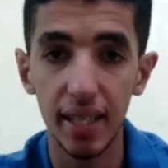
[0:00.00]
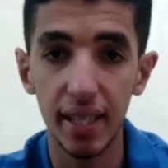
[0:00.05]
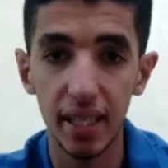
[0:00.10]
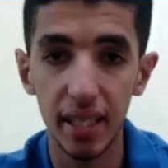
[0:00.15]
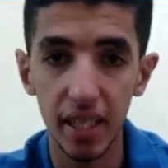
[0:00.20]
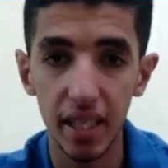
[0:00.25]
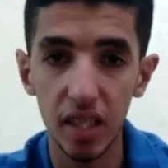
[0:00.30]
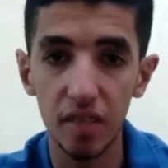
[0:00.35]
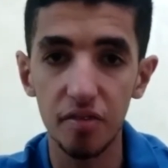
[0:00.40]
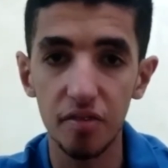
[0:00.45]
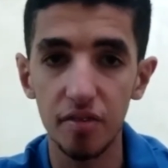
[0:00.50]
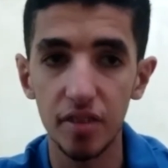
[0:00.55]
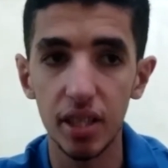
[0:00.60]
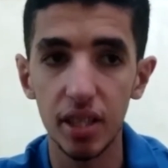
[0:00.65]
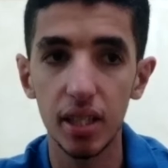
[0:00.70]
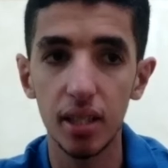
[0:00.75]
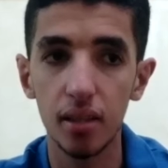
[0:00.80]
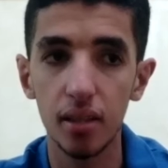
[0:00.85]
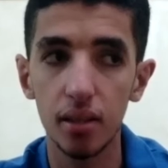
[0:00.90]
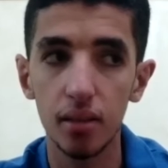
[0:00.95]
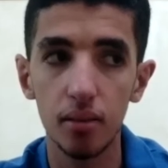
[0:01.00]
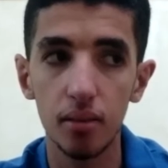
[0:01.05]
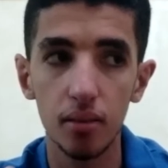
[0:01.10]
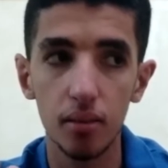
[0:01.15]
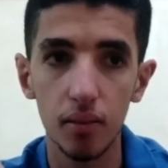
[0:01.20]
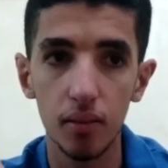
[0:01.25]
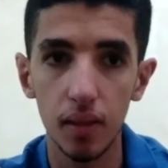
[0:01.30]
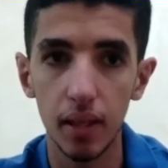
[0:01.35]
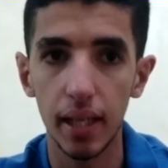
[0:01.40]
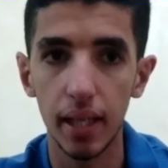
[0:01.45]
an infinite
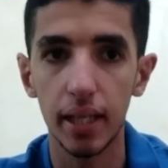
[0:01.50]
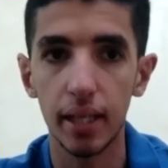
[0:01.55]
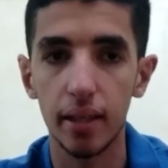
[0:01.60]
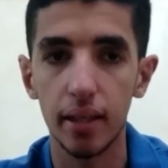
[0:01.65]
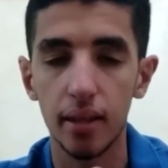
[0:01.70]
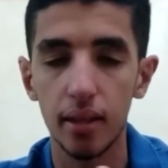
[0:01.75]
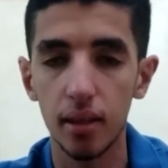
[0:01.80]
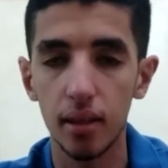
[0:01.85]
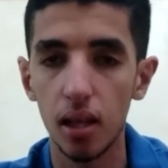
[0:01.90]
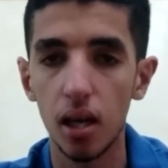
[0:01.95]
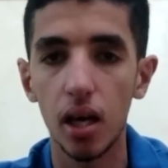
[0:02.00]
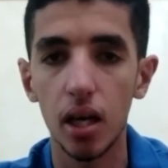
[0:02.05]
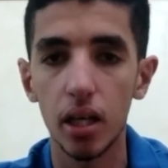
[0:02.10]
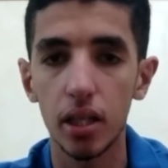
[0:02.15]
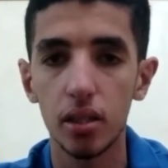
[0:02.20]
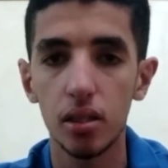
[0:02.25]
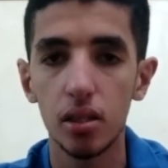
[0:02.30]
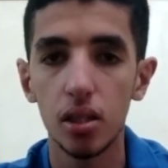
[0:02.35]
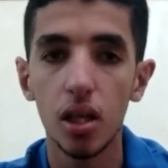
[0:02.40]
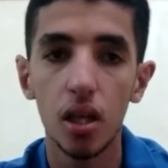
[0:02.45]
length line.